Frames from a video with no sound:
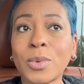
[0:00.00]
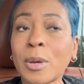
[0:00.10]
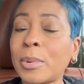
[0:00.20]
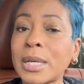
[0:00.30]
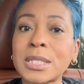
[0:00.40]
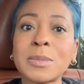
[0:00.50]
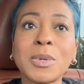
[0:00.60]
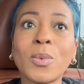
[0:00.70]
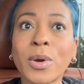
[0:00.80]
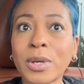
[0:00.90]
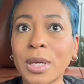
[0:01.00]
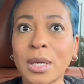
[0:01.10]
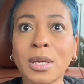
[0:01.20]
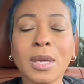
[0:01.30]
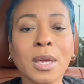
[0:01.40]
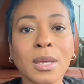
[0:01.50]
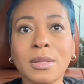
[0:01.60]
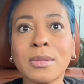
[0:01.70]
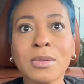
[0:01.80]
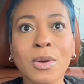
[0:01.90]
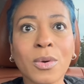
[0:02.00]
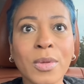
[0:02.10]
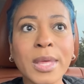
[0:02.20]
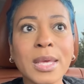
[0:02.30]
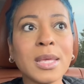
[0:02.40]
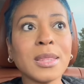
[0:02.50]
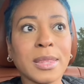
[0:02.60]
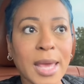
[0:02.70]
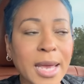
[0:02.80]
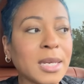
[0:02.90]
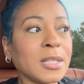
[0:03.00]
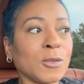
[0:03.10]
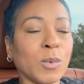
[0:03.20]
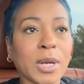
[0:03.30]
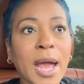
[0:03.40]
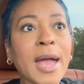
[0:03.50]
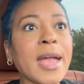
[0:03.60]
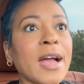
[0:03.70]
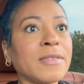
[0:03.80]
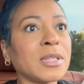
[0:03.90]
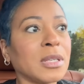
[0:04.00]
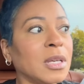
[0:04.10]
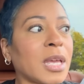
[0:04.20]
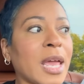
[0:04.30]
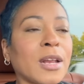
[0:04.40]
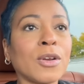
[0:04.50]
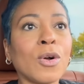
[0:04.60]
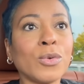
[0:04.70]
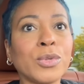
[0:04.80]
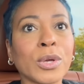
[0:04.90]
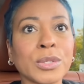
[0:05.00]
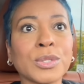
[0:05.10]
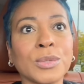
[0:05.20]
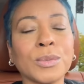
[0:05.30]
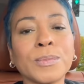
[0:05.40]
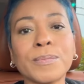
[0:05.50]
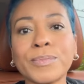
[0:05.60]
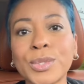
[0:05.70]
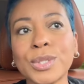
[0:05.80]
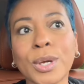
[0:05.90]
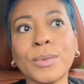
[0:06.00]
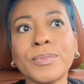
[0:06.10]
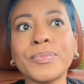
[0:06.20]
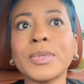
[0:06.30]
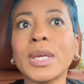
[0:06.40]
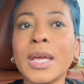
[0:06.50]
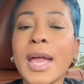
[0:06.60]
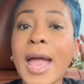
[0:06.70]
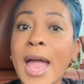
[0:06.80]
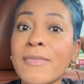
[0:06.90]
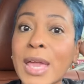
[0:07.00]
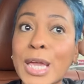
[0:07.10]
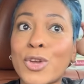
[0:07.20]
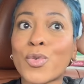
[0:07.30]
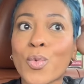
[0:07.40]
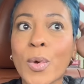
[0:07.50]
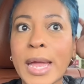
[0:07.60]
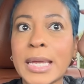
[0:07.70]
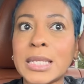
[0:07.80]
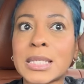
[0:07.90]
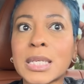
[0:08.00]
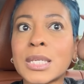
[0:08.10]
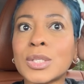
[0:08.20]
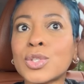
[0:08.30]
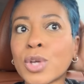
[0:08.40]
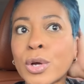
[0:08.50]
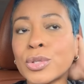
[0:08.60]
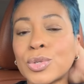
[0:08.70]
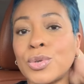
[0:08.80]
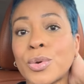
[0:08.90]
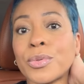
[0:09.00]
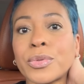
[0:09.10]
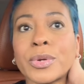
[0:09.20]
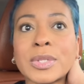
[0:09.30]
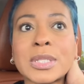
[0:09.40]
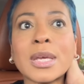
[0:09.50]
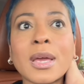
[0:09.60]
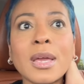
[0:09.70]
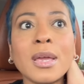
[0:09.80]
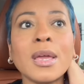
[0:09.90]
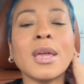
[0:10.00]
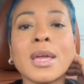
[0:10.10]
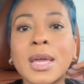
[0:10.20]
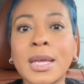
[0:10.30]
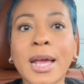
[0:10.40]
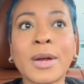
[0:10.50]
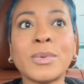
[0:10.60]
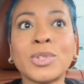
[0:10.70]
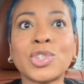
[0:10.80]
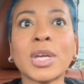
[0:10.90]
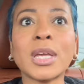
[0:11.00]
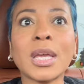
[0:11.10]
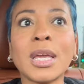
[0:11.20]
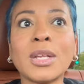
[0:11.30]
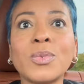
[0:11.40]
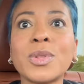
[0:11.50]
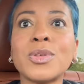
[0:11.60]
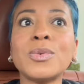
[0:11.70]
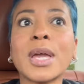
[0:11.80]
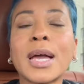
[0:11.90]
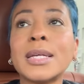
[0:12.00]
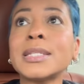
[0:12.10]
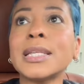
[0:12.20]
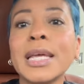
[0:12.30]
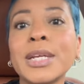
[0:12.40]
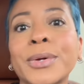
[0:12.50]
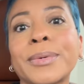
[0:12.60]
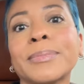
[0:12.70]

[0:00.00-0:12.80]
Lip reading: We are blessed to be working. And so that is what I have to look at and hold on to. So have a great start to your Thursday, and I will check in with you guys later.